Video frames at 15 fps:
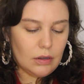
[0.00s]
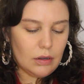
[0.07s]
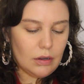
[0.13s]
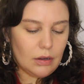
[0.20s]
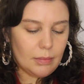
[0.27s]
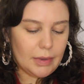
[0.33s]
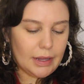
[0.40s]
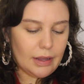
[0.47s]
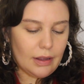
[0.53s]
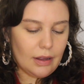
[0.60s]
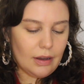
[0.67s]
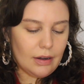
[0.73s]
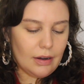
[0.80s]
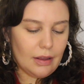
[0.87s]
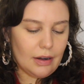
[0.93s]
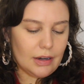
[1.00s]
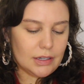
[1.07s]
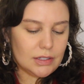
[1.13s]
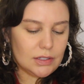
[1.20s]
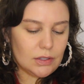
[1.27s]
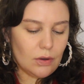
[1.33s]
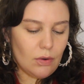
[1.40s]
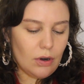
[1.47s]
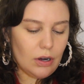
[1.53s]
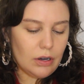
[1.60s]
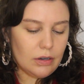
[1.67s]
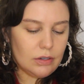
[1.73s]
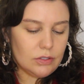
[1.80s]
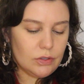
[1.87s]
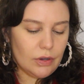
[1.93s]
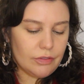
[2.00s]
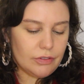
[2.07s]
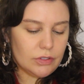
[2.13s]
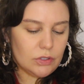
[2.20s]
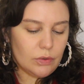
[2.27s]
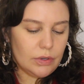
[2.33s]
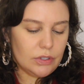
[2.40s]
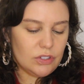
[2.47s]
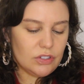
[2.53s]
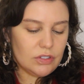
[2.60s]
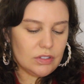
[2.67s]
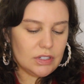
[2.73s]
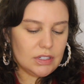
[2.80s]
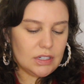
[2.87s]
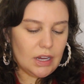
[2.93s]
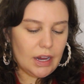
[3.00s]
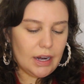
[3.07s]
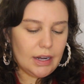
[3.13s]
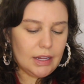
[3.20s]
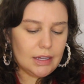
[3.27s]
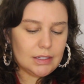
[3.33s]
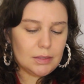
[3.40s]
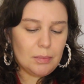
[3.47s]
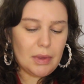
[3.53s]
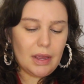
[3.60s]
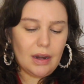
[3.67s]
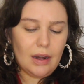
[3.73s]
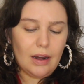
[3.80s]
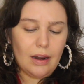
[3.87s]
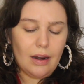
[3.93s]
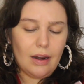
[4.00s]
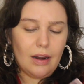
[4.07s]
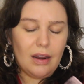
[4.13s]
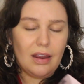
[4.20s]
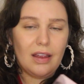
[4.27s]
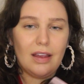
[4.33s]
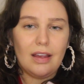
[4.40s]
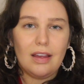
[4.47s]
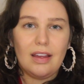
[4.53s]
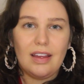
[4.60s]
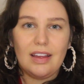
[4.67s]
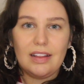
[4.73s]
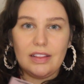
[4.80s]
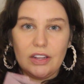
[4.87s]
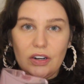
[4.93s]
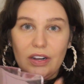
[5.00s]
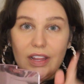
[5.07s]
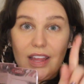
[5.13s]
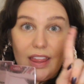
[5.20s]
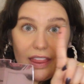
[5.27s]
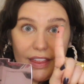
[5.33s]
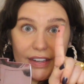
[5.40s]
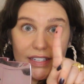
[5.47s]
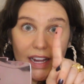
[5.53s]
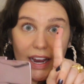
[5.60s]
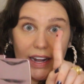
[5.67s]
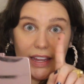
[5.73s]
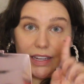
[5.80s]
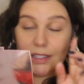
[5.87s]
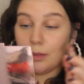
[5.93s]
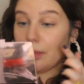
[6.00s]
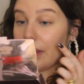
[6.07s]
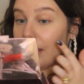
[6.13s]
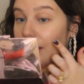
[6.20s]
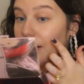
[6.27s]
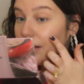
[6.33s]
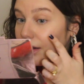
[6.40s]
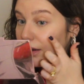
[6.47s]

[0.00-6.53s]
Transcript: Oh my god, and it's so hard because you have to squeeze just the tiniest bit. Literally the tiniest bit.